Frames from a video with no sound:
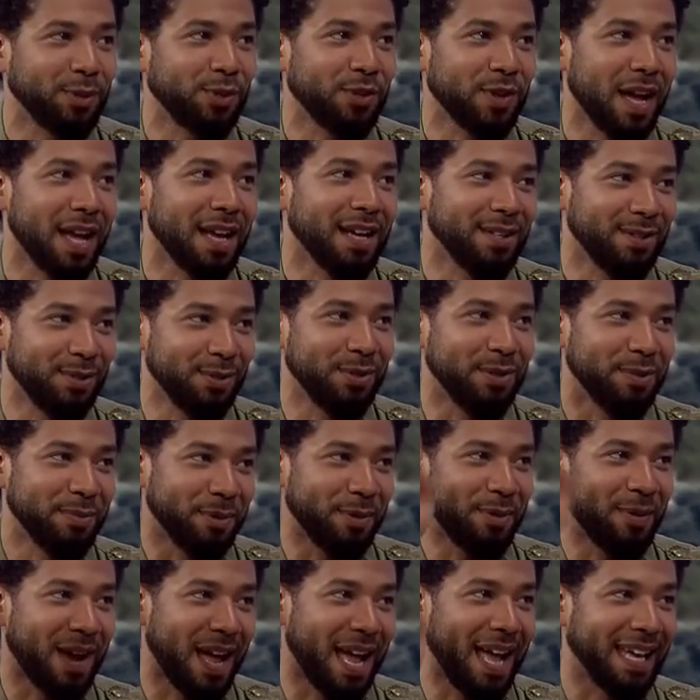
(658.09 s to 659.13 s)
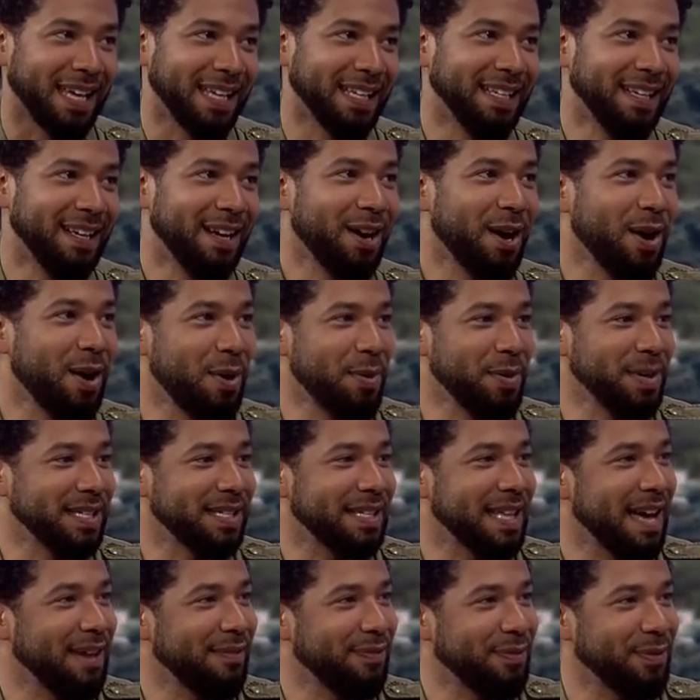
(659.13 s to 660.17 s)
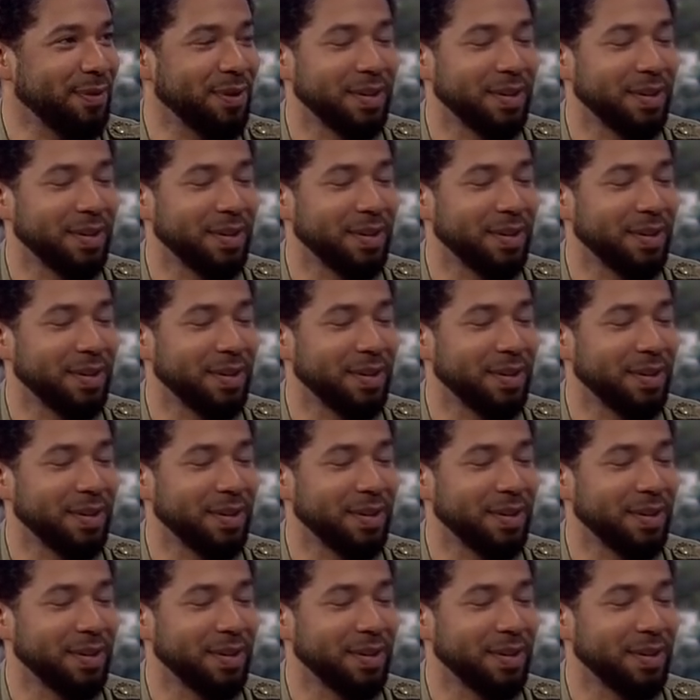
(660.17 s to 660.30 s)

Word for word: trying to do the Mariah. Oh, is that